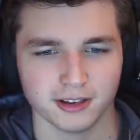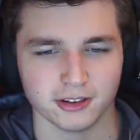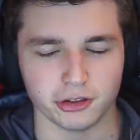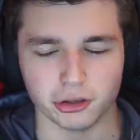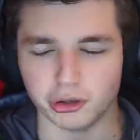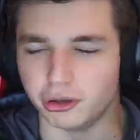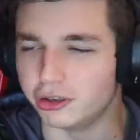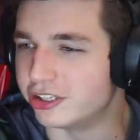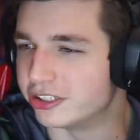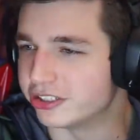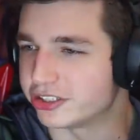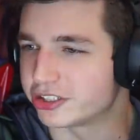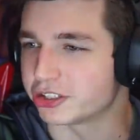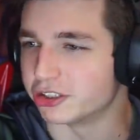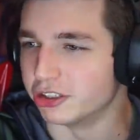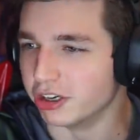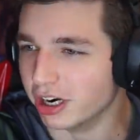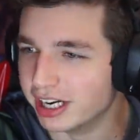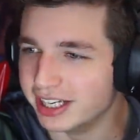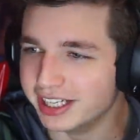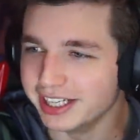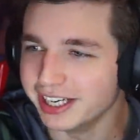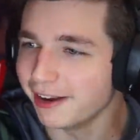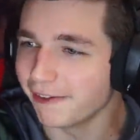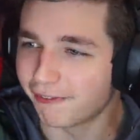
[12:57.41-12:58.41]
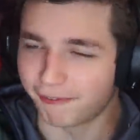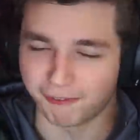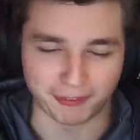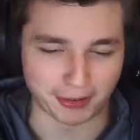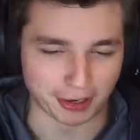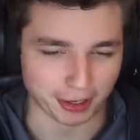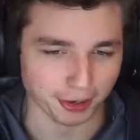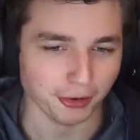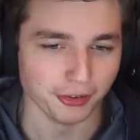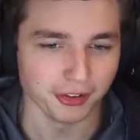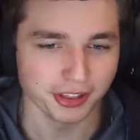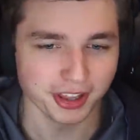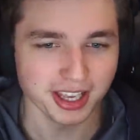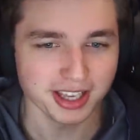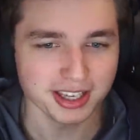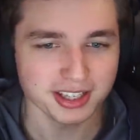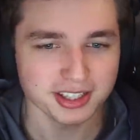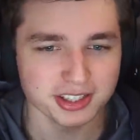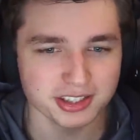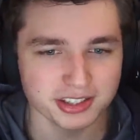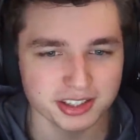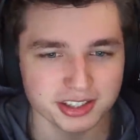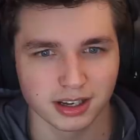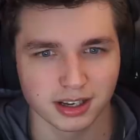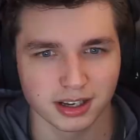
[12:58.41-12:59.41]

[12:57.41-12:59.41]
Dude, does Gluttony feel this?